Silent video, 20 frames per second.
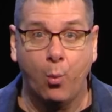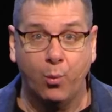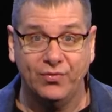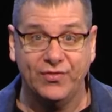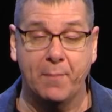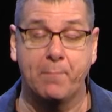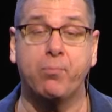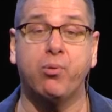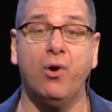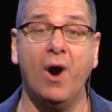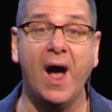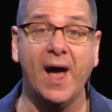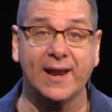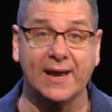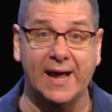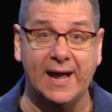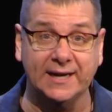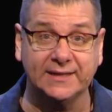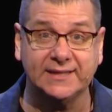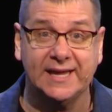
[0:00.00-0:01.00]
the
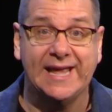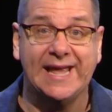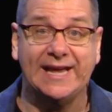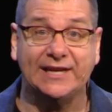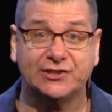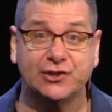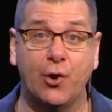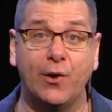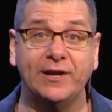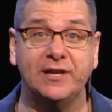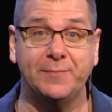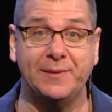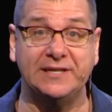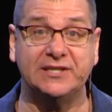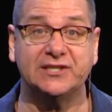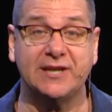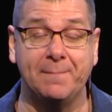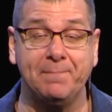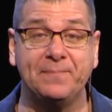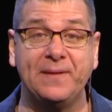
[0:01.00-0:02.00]
product is going to be
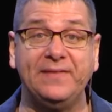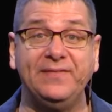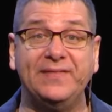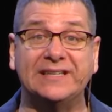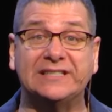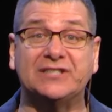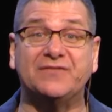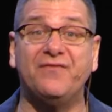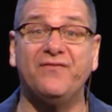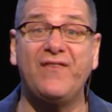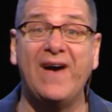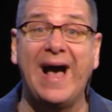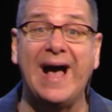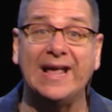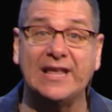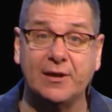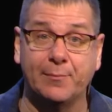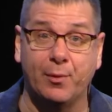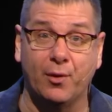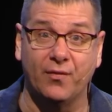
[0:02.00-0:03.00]
something that's
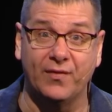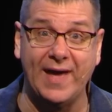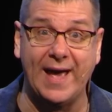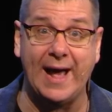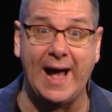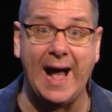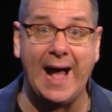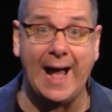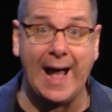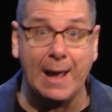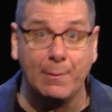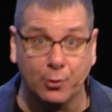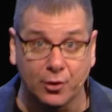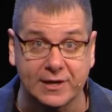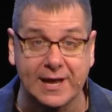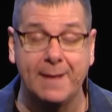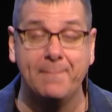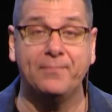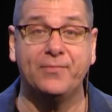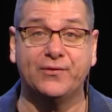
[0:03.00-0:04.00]
valuable, that I will
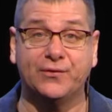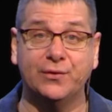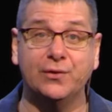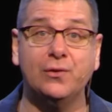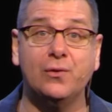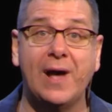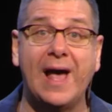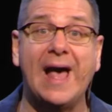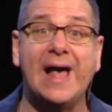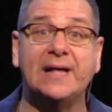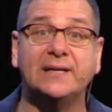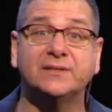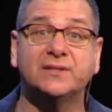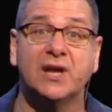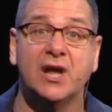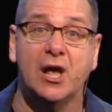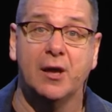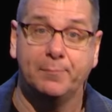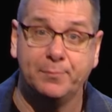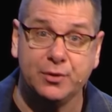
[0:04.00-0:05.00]
come through as
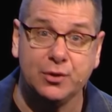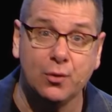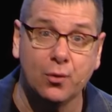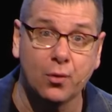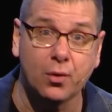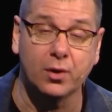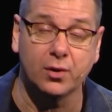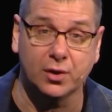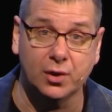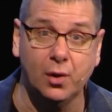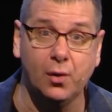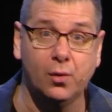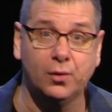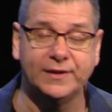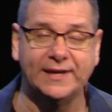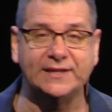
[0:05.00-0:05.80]
pure gold.